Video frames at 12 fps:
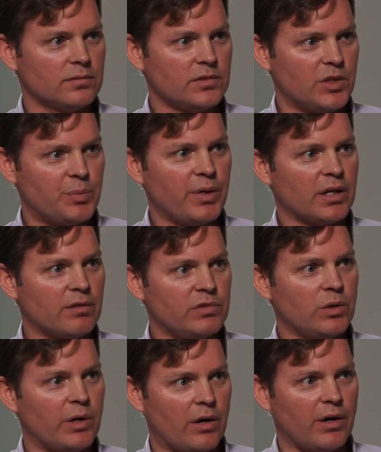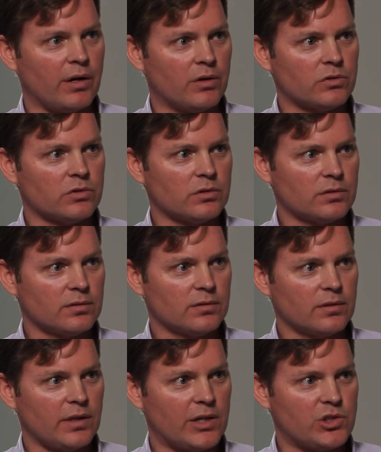to pick a few areas
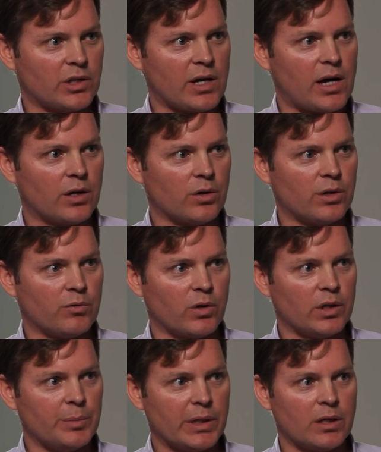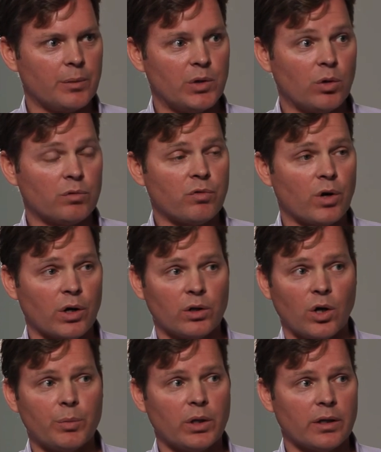that Chicago can really become known for what, globally.
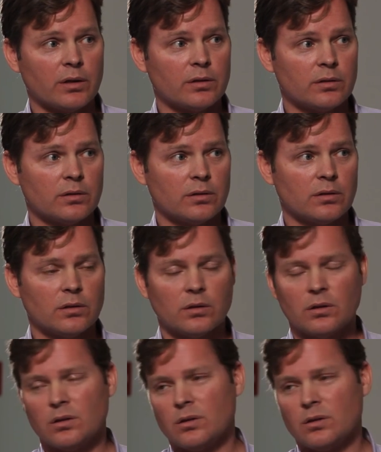What would those be for you?